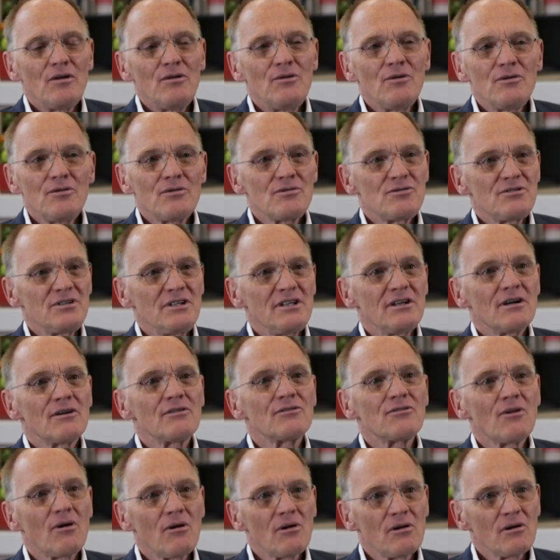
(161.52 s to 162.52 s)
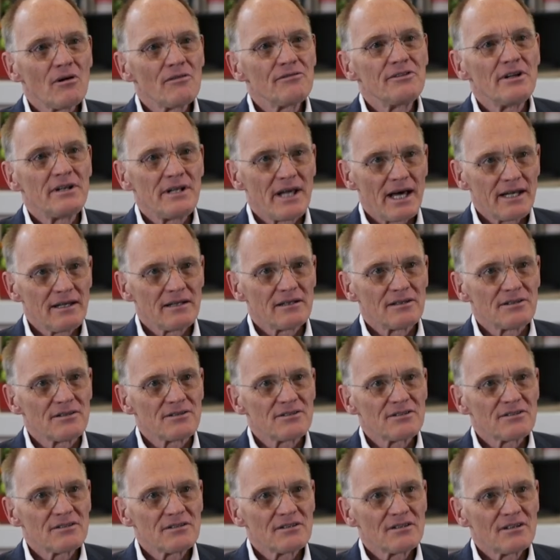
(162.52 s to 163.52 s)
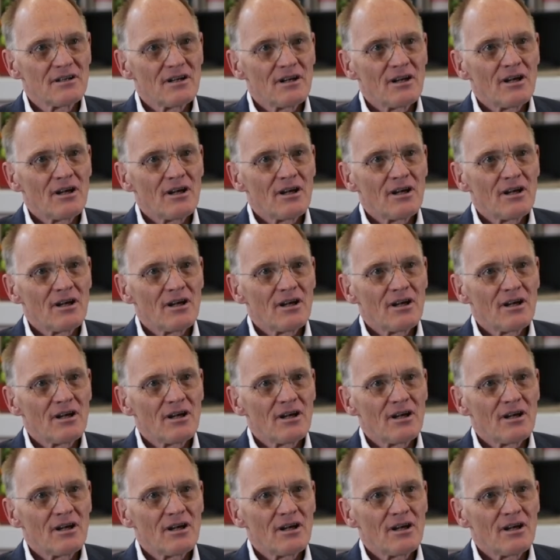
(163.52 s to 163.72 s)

Do you see a role of the Netherlands